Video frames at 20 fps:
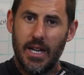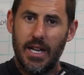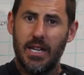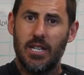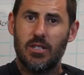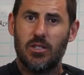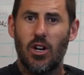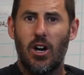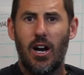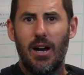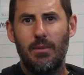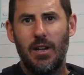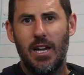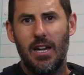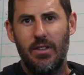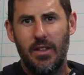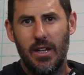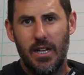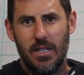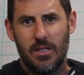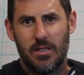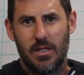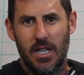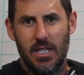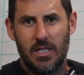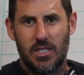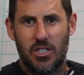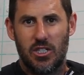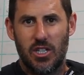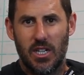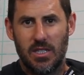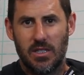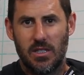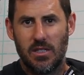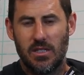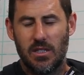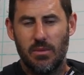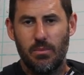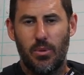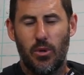And at a time like this, it's just
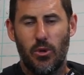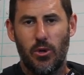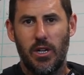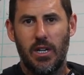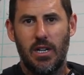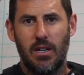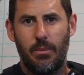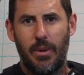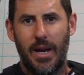as important